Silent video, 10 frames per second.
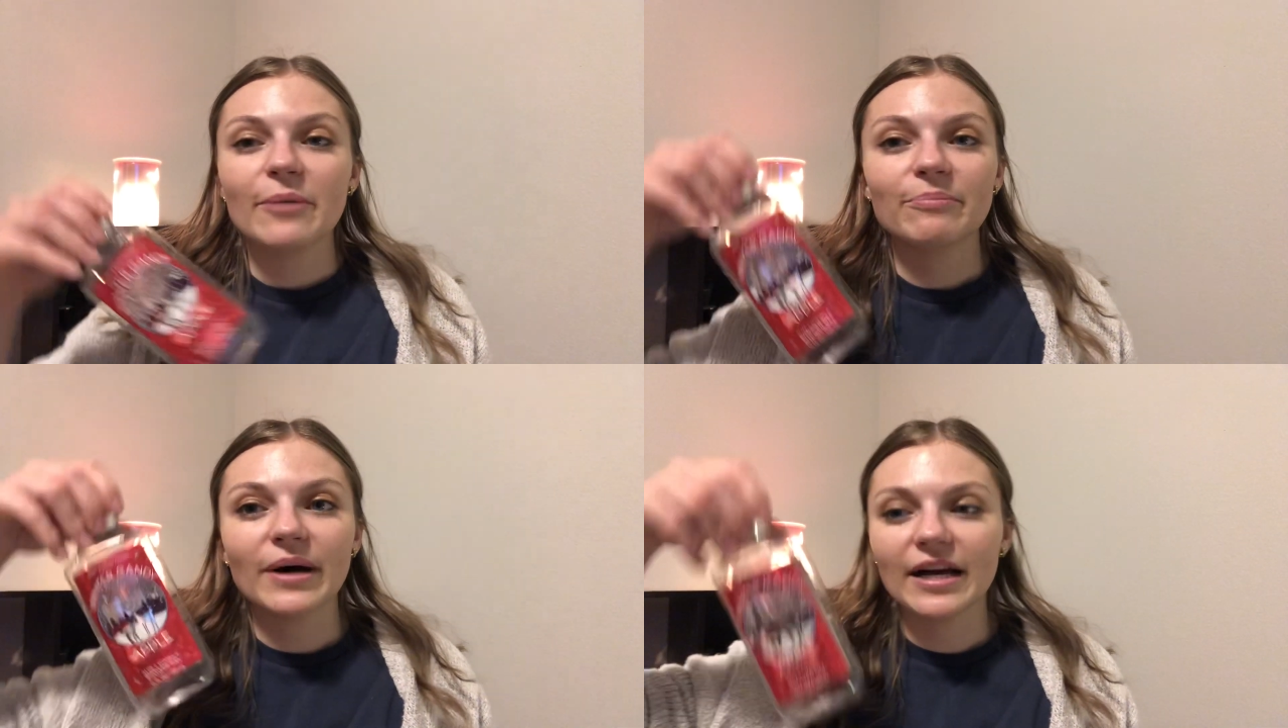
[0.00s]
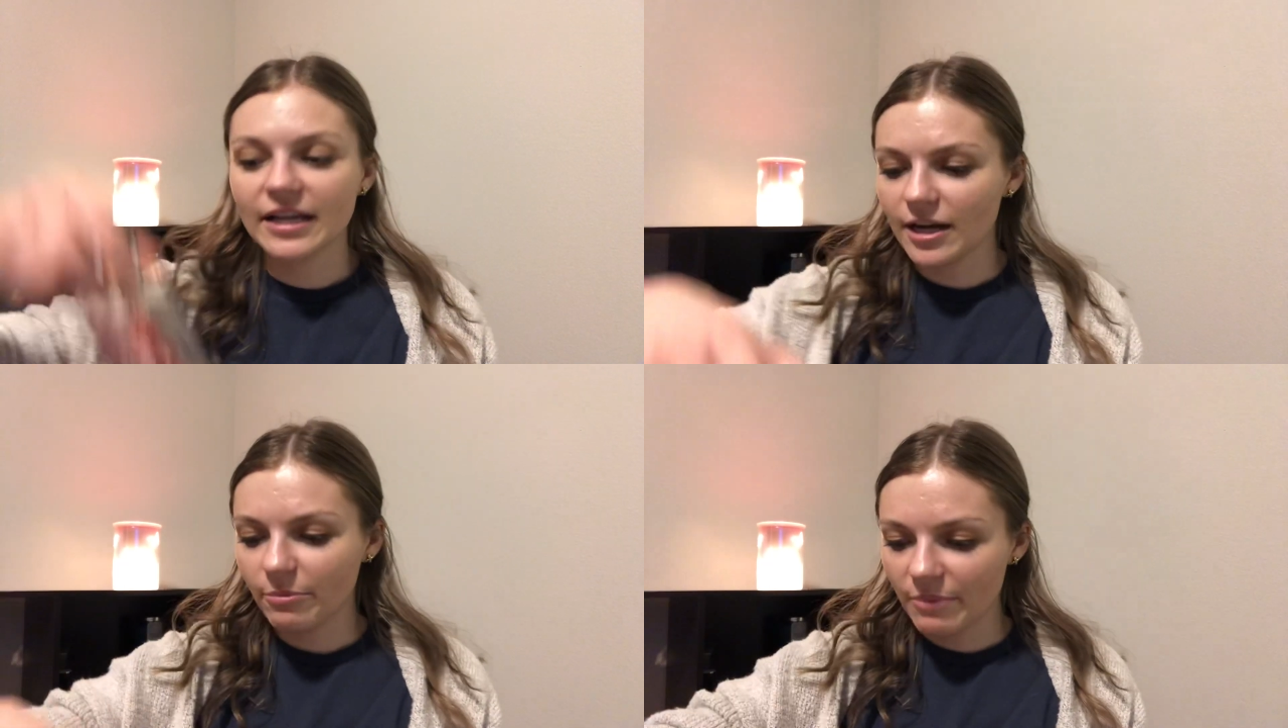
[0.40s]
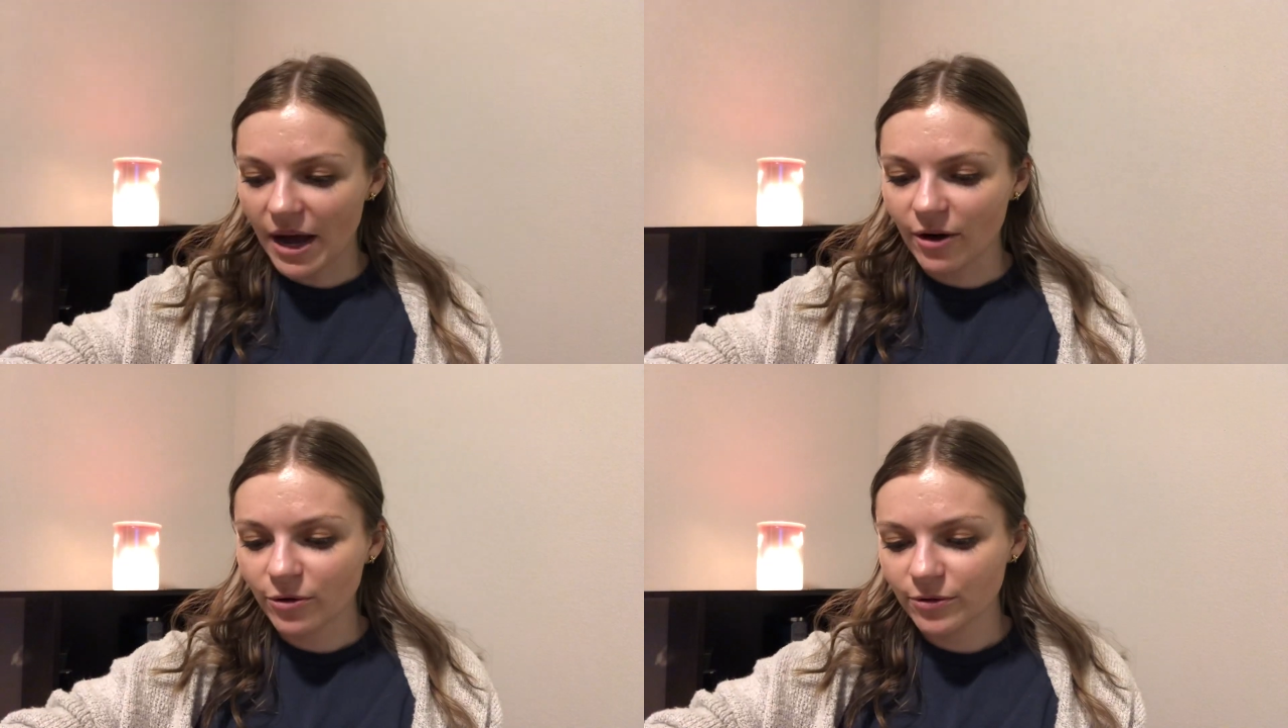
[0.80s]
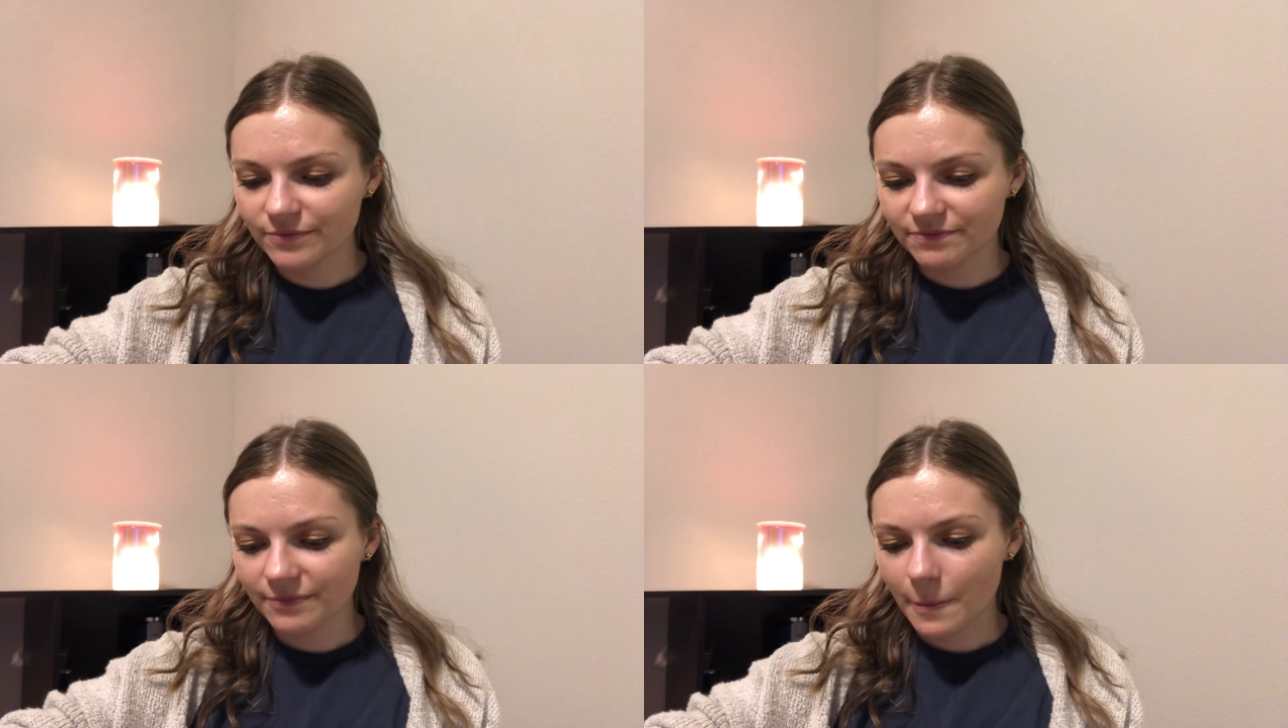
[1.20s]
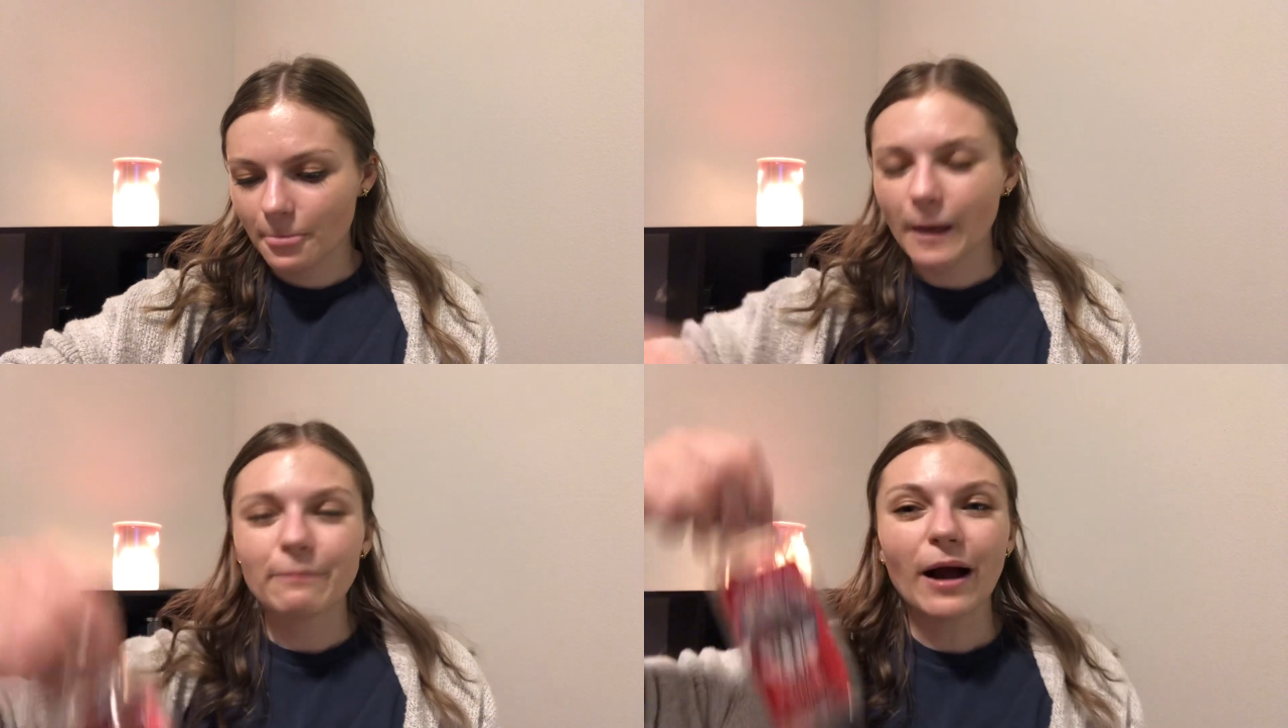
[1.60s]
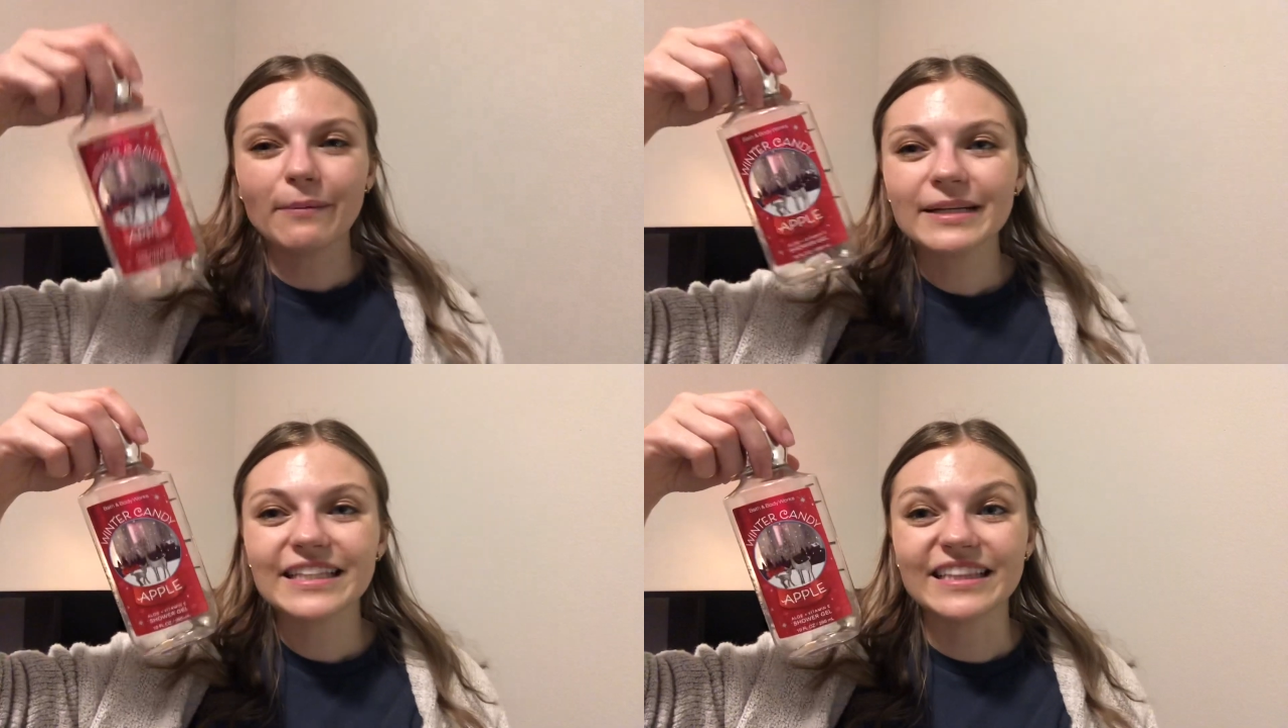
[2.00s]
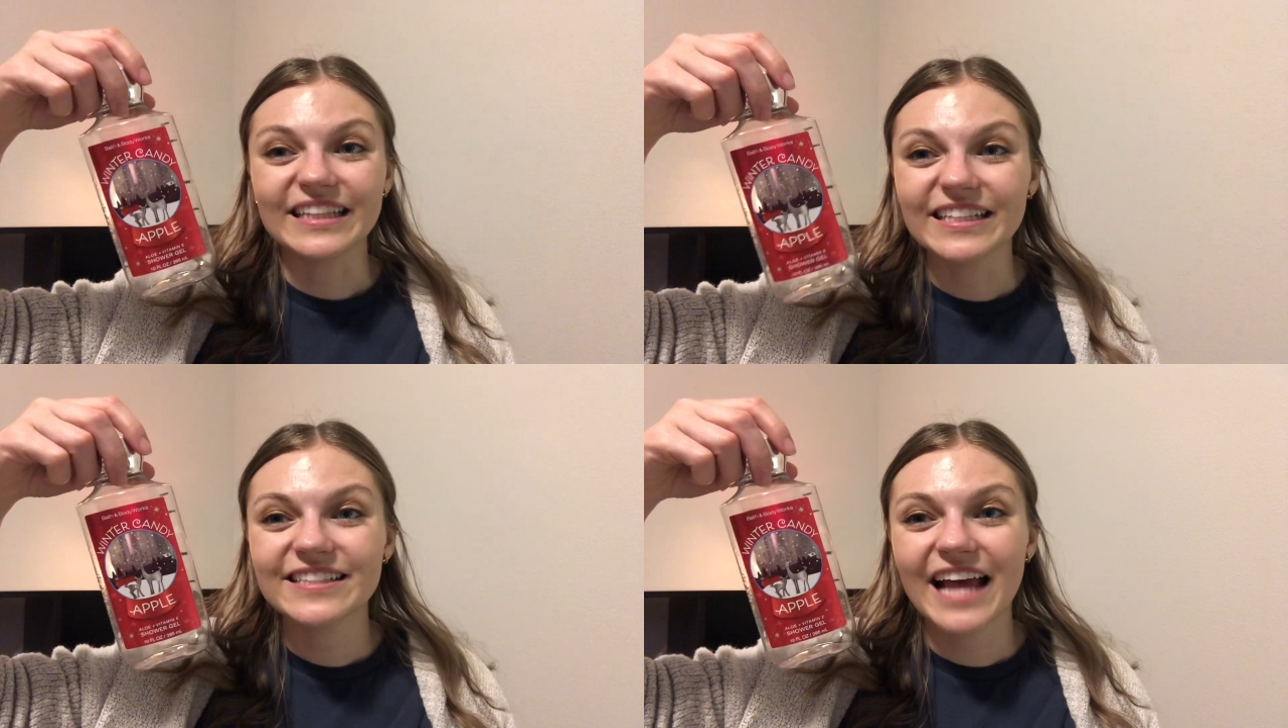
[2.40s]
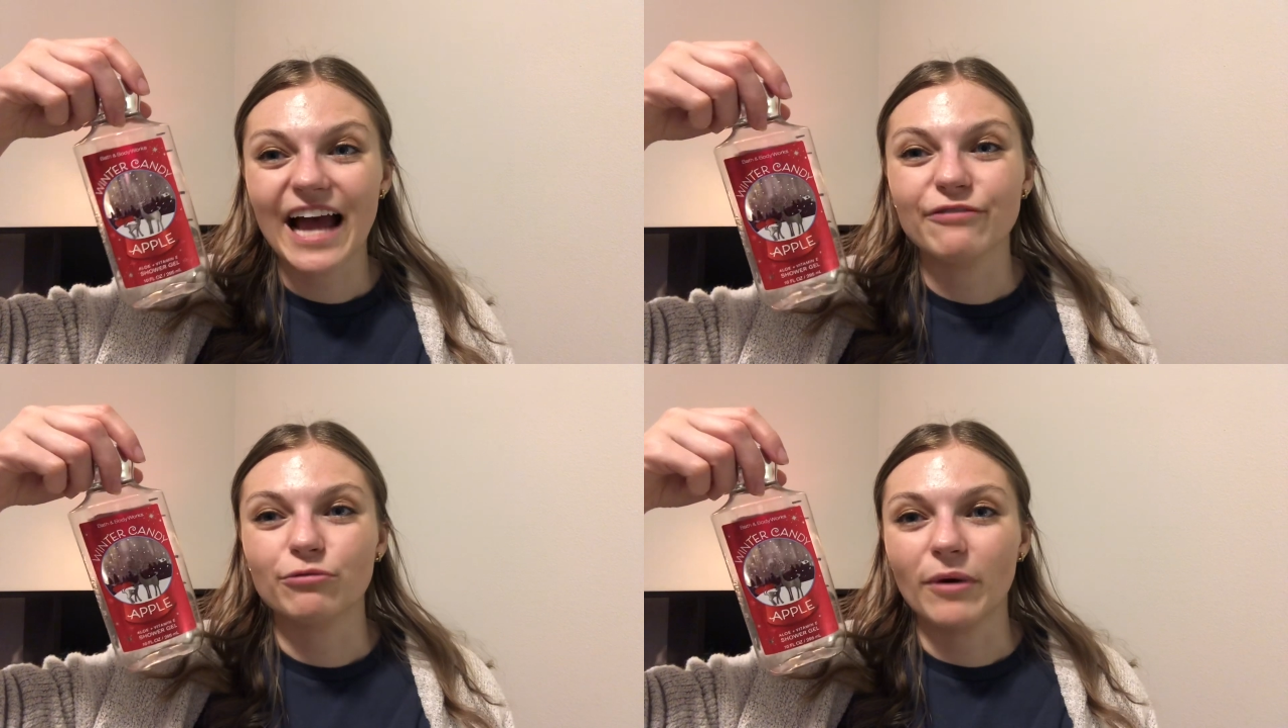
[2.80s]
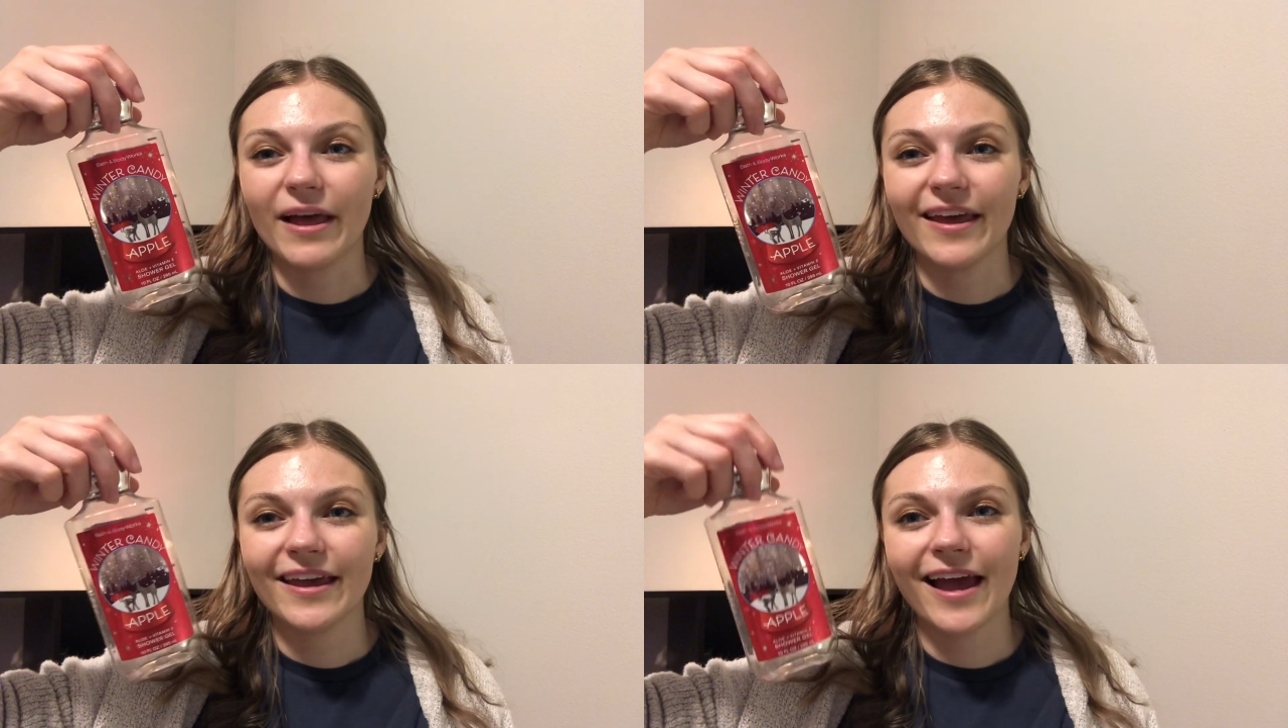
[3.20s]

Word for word: But about probably at least halfway.